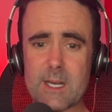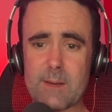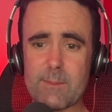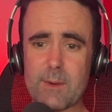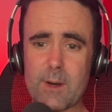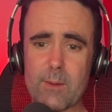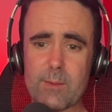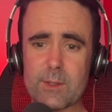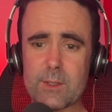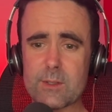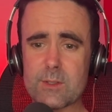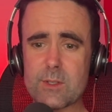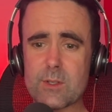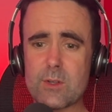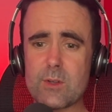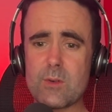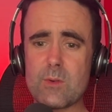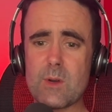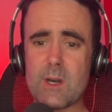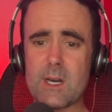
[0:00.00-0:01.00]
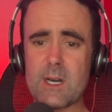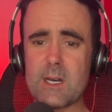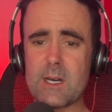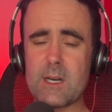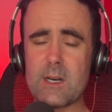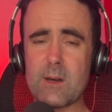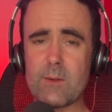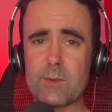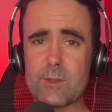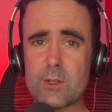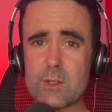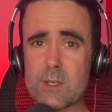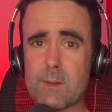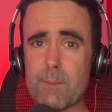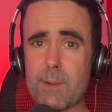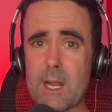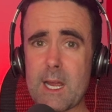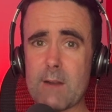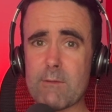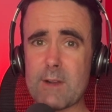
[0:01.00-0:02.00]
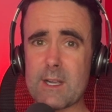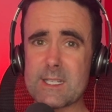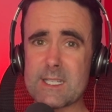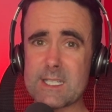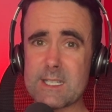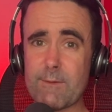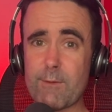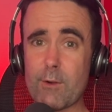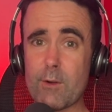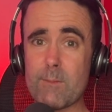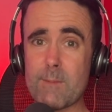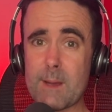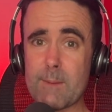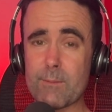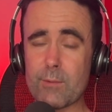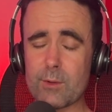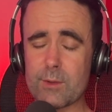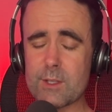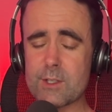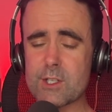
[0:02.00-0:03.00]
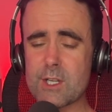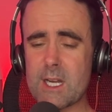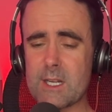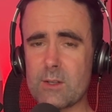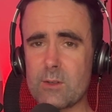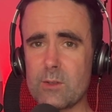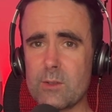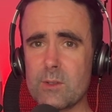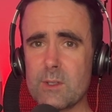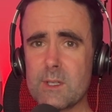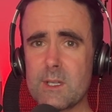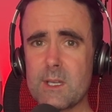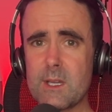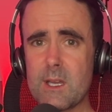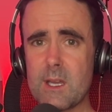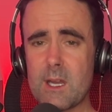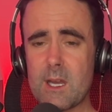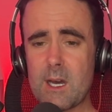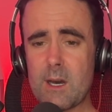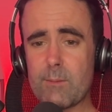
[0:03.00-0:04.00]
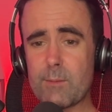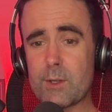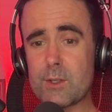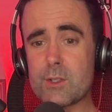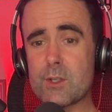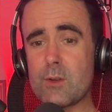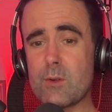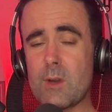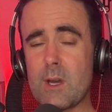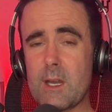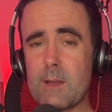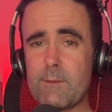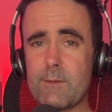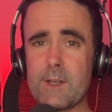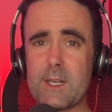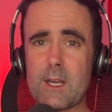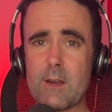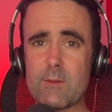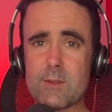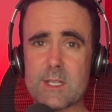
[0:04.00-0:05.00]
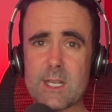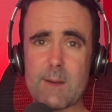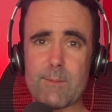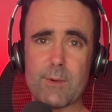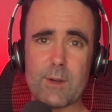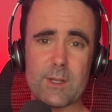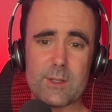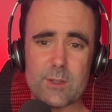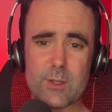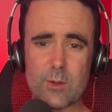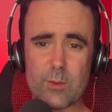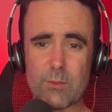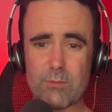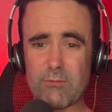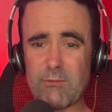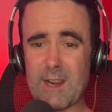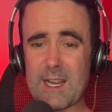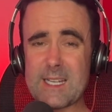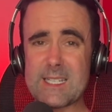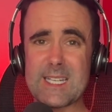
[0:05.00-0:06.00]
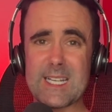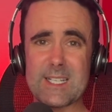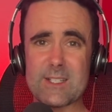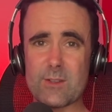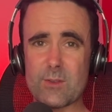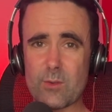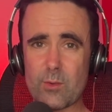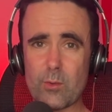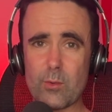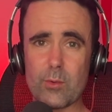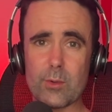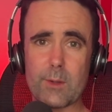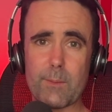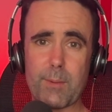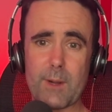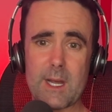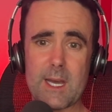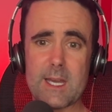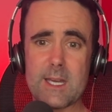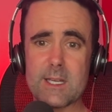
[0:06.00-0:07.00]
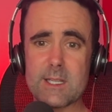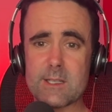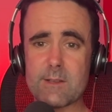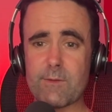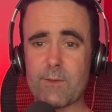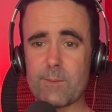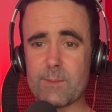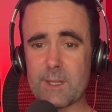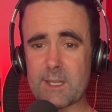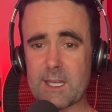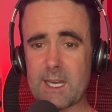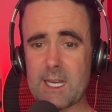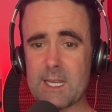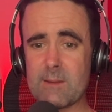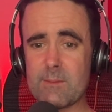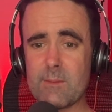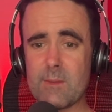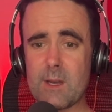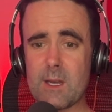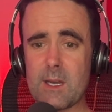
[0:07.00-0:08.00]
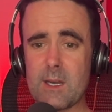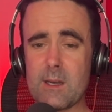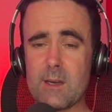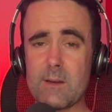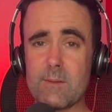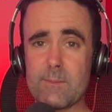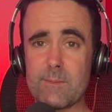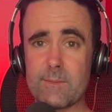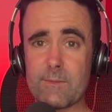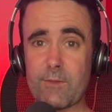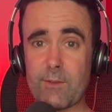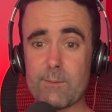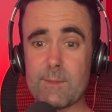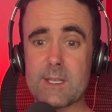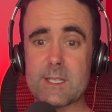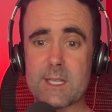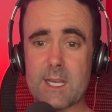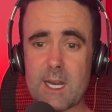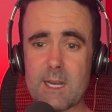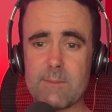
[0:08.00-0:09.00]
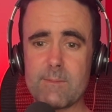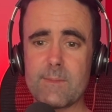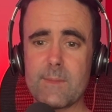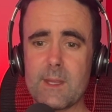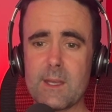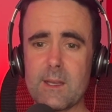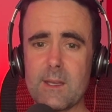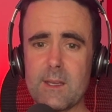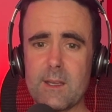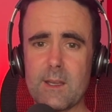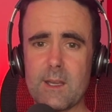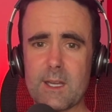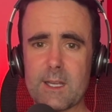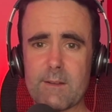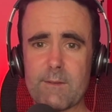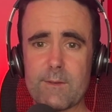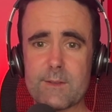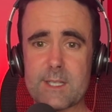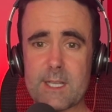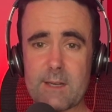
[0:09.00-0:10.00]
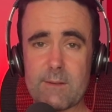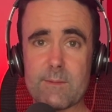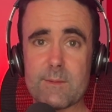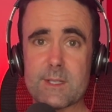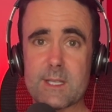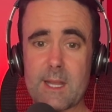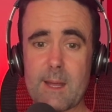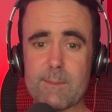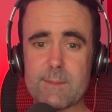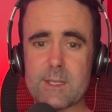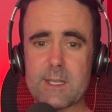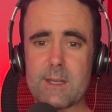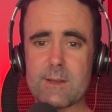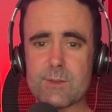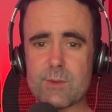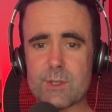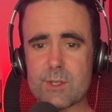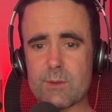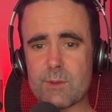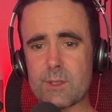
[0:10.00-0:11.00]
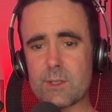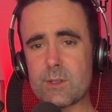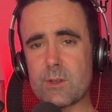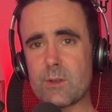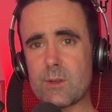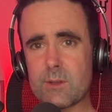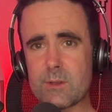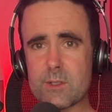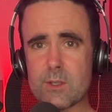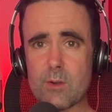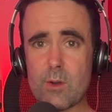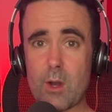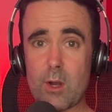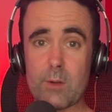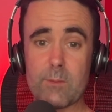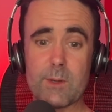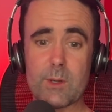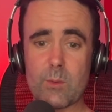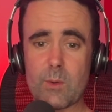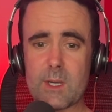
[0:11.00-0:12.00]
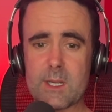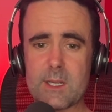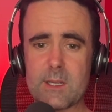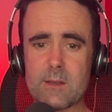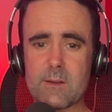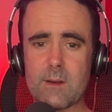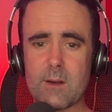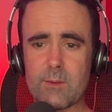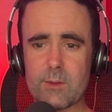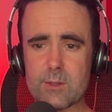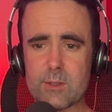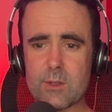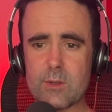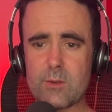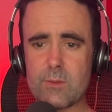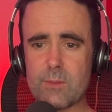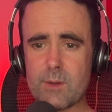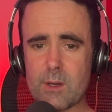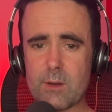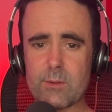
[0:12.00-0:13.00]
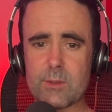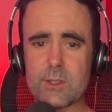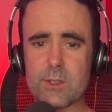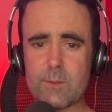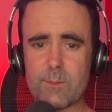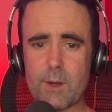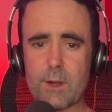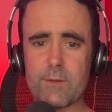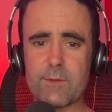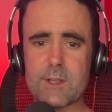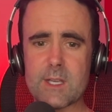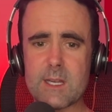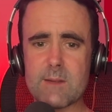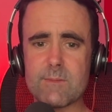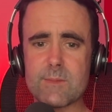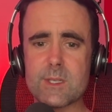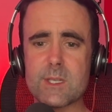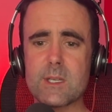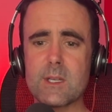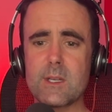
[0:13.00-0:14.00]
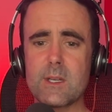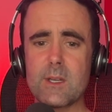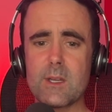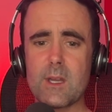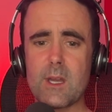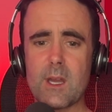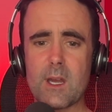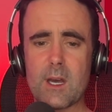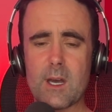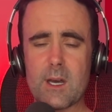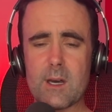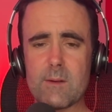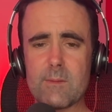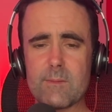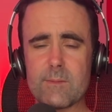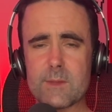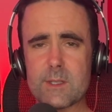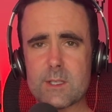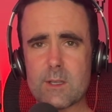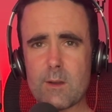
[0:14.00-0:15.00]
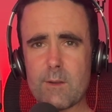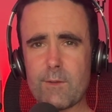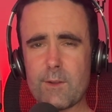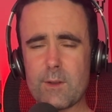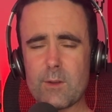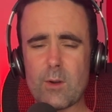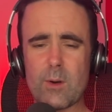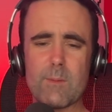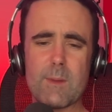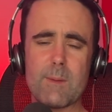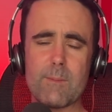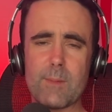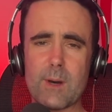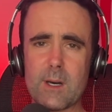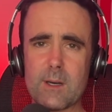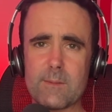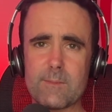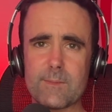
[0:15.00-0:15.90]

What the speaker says: I'm going to do some player ratings. If you remember on the channel, I'm going to do a video separate and do ratings on all the players from the game, from this game. Southampton Ipswich. I'm going to do home and away. I'm going to do both teams. So if you're not a member,